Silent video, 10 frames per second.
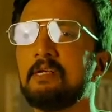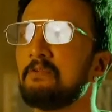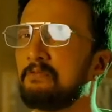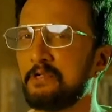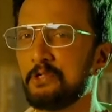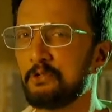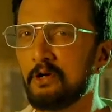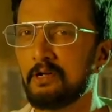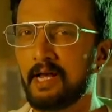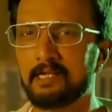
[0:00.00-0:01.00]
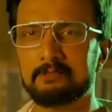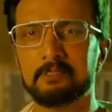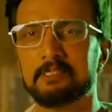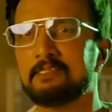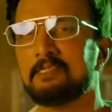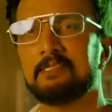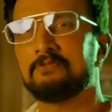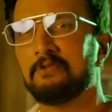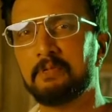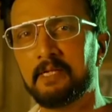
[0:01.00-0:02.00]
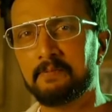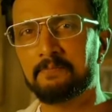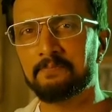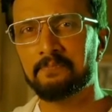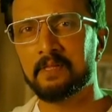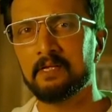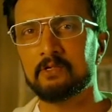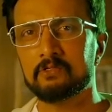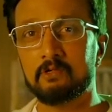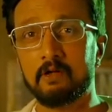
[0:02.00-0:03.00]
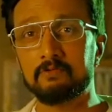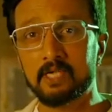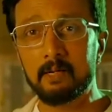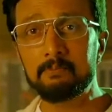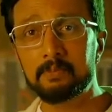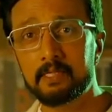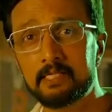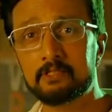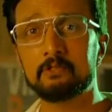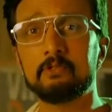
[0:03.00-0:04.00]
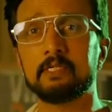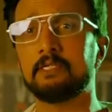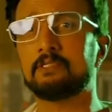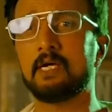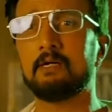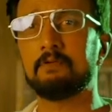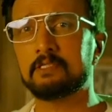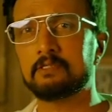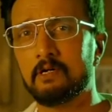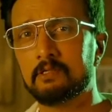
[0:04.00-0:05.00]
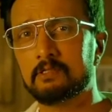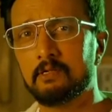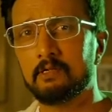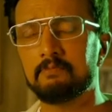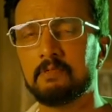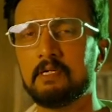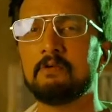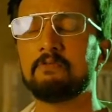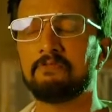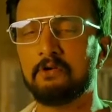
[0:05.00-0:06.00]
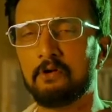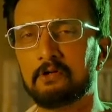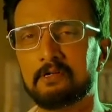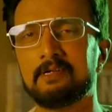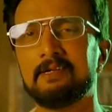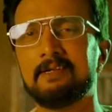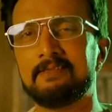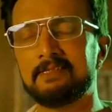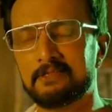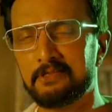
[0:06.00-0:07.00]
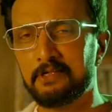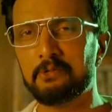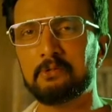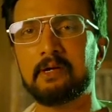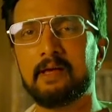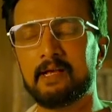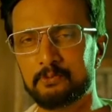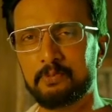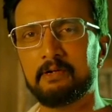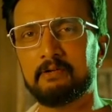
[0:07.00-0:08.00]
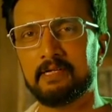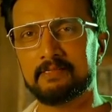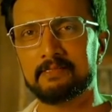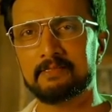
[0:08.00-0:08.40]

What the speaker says: for you all as much as it is for me. So now jump into KICHCHAVERSE.com for this new experience.